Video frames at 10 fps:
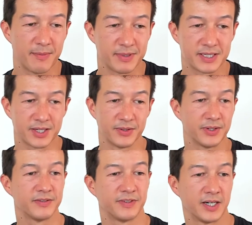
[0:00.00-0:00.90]
episode
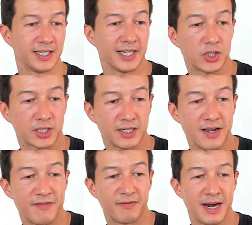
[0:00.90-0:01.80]
of Unleash Love.